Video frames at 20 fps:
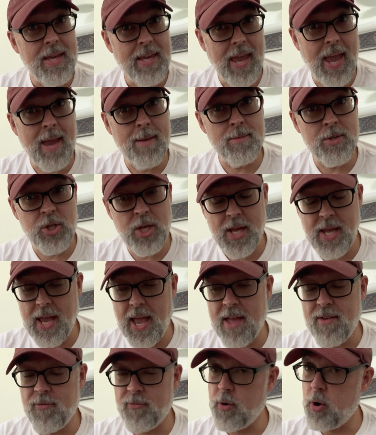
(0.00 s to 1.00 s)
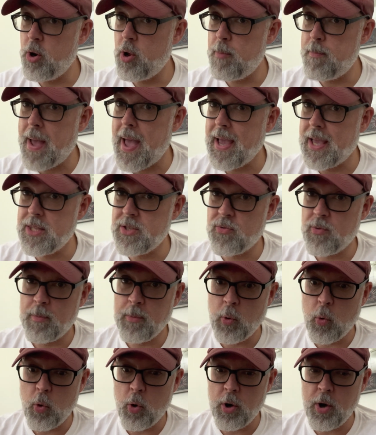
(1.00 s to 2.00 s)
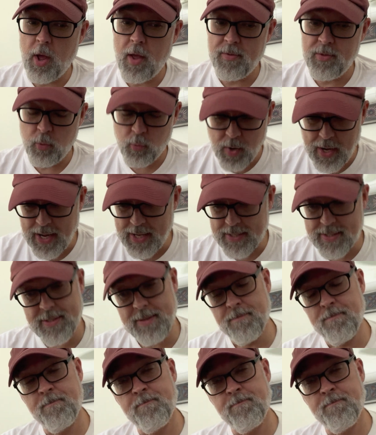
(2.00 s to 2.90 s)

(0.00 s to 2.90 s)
Gamgee and Frodo Baggins from Lord of the Rings.